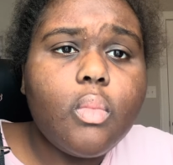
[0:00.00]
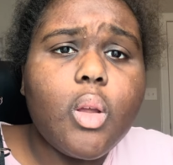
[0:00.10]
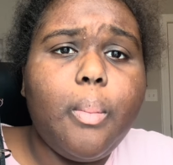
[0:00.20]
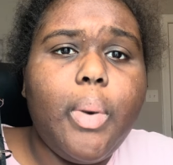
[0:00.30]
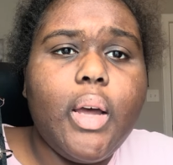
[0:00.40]

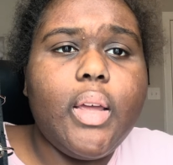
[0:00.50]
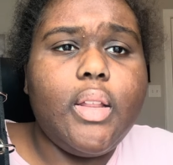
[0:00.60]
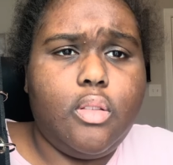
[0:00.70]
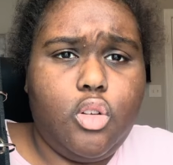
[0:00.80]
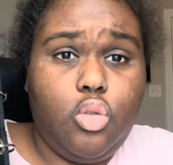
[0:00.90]
but
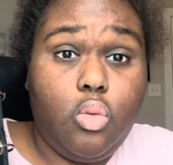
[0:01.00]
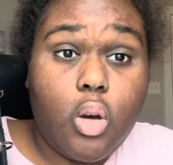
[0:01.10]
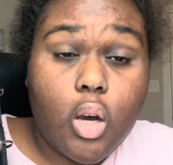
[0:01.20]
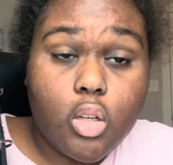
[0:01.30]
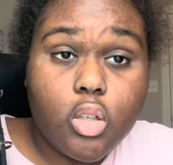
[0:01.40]
in the new
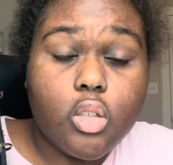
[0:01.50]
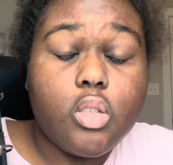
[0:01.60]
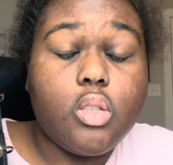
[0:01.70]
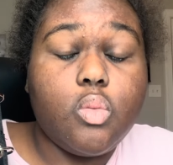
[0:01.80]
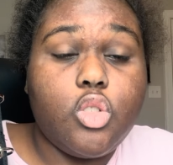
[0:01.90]

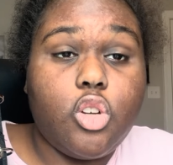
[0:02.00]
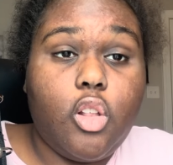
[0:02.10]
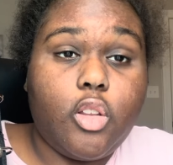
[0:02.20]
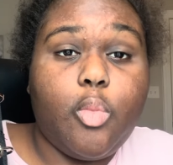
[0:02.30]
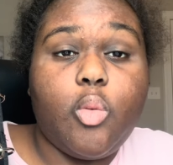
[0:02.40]
colors, which are
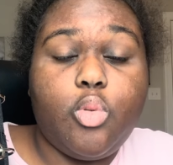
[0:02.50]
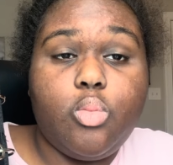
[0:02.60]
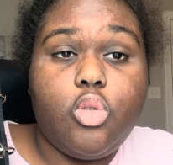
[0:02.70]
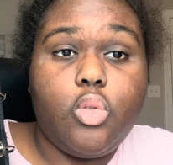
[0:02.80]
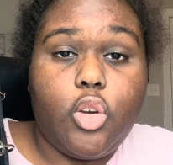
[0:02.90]
like the purple,
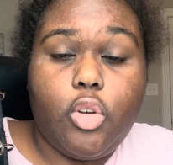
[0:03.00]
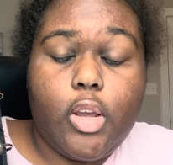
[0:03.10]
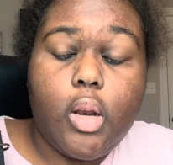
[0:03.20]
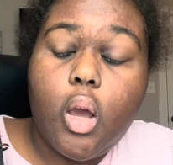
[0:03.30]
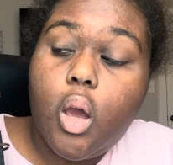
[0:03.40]
blue, and
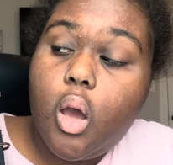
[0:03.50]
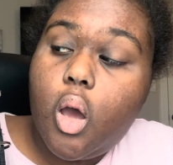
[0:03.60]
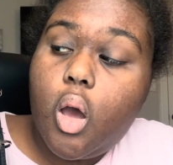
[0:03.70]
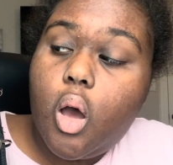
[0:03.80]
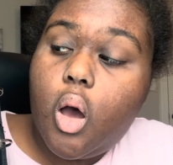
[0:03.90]
green.
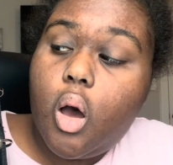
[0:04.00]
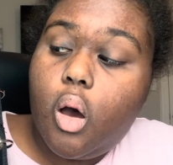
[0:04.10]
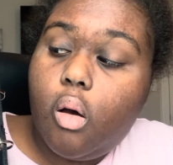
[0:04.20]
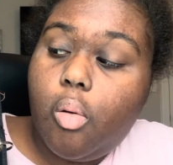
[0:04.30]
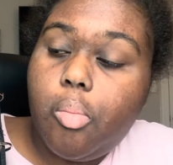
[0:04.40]

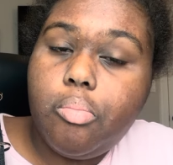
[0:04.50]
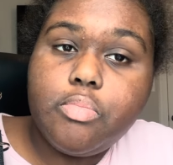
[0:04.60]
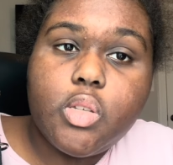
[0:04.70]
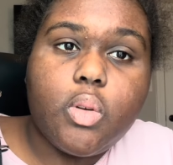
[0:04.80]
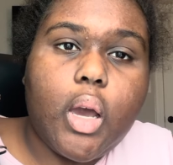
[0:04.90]

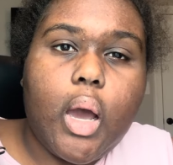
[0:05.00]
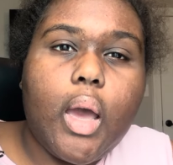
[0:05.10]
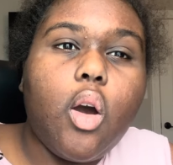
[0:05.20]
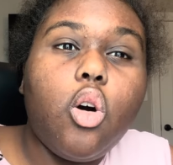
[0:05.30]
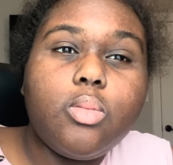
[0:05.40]
So yeah, I
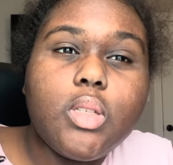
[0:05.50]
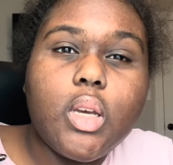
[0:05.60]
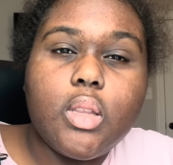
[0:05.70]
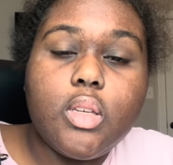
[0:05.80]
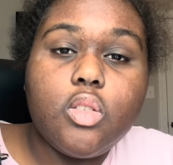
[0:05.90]
hope to
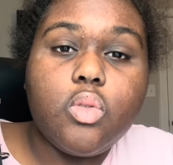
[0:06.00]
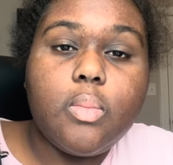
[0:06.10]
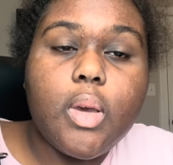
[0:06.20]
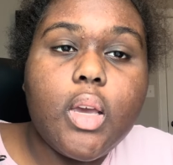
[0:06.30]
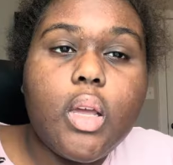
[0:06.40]
get these
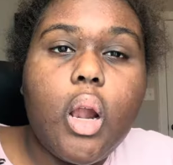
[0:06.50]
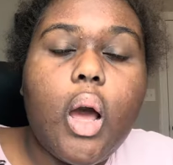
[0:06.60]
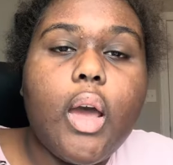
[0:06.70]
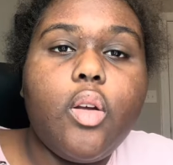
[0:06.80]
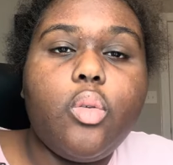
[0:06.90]
remade.
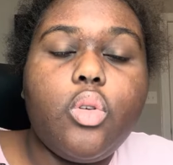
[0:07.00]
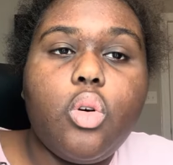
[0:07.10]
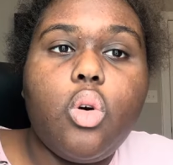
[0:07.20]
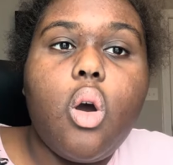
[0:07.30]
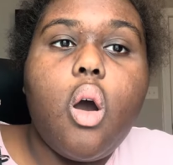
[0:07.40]
I don't
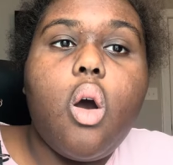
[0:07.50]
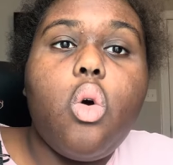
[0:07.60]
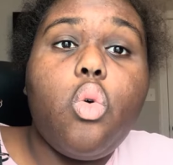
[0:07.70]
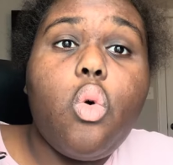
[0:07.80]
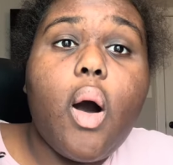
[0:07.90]
know
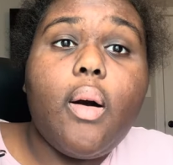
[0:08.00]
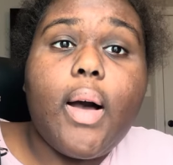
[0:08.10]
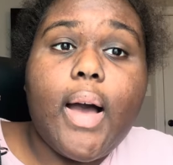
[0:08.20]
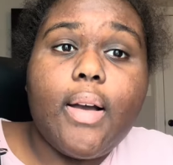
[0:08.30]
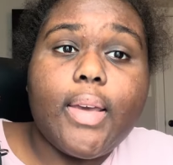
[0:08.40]
who
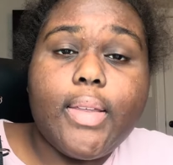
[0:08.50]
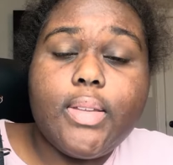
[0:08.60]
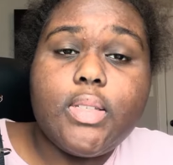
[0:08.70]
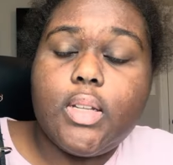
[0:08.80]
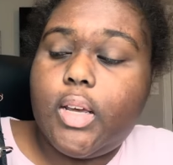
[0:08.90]
I'll get
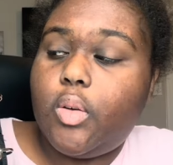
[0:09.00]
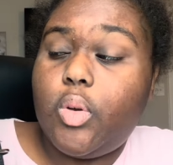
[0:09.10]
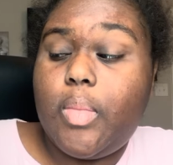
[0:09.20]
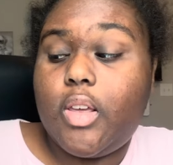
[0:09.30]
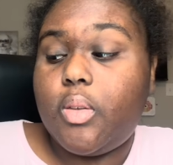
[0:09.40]
to like
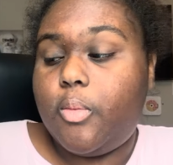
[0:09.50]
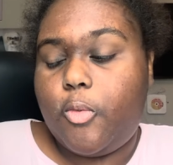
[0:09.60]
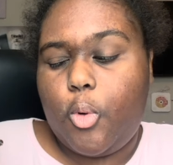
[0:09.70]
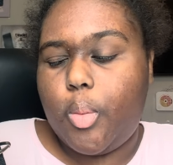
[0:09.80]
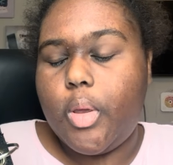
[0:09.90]
remake them
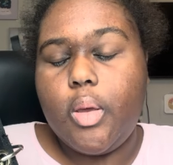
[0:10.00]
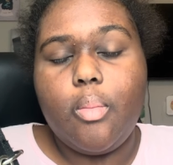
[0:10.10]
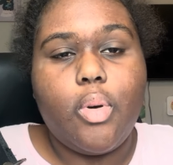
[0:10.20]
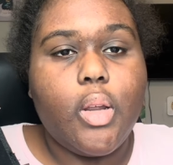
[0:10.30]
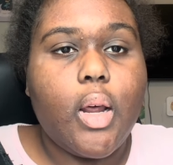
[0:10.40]
for me,
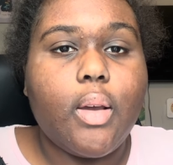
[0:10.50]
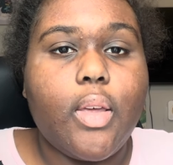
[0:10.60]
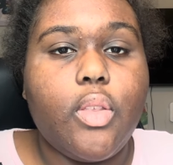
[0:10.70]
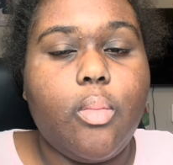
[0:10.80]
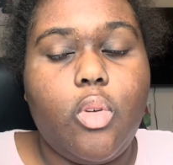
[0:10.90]
but I'll get
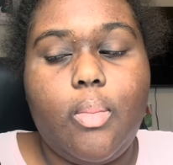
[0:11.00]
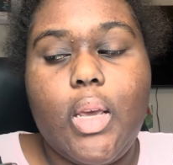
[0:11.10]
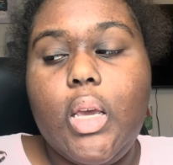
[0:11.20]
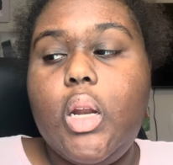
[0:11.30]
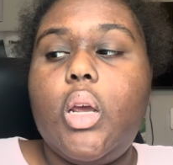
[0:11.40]
them
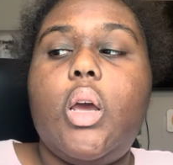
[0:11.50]
remade.